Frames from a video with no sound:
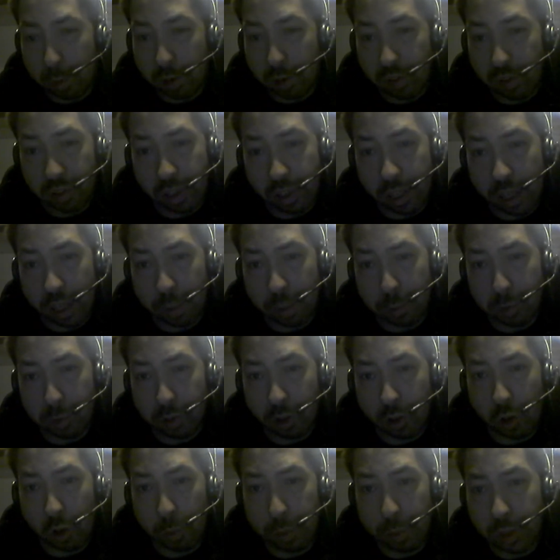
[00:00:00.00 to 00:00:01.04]
set up,
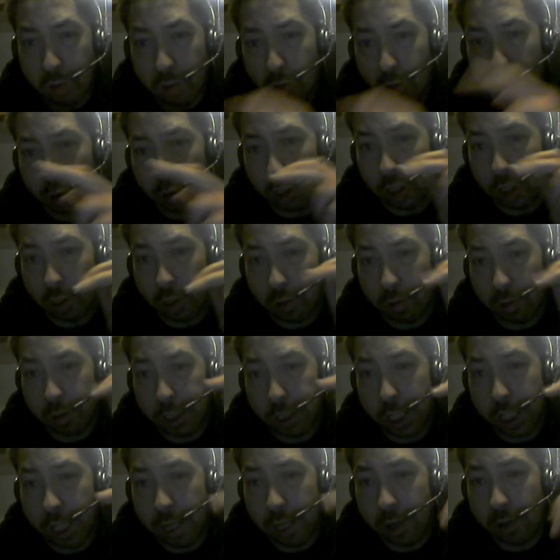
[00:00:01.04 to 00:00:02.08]
so me searching through
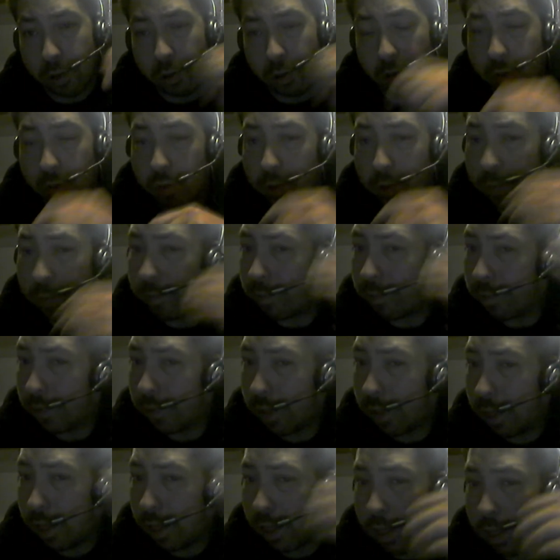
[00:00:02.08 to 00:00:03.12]
channels
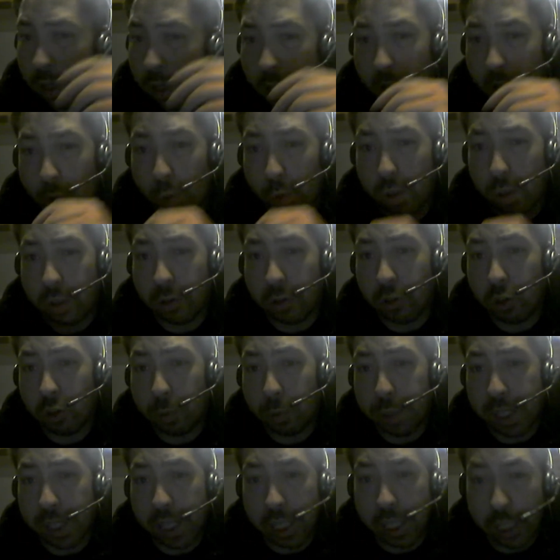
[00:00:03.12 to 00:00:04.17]
wouldn't do
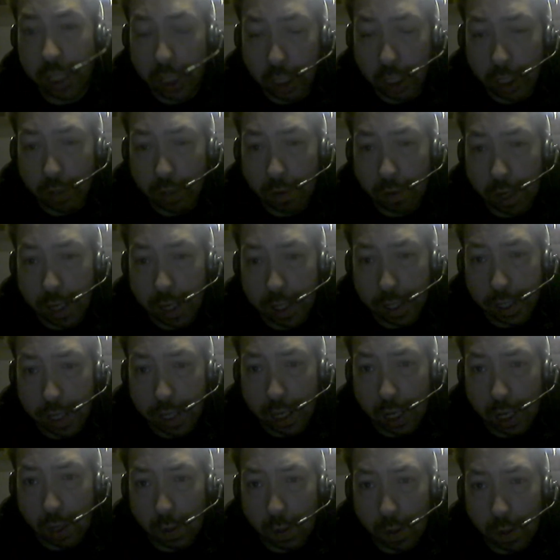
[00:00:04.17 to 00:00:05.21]
me any good right
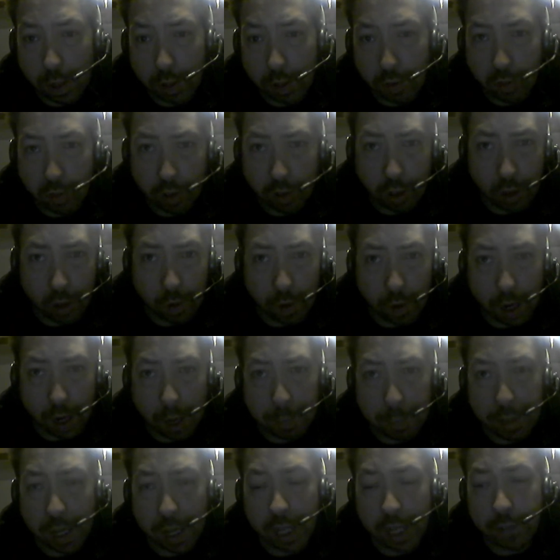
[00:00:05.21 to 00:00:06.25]
now, so
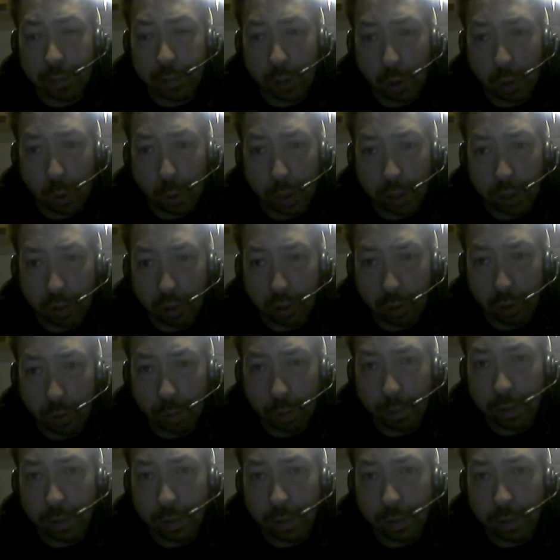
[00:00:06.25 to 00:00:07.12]
I'm not even going to,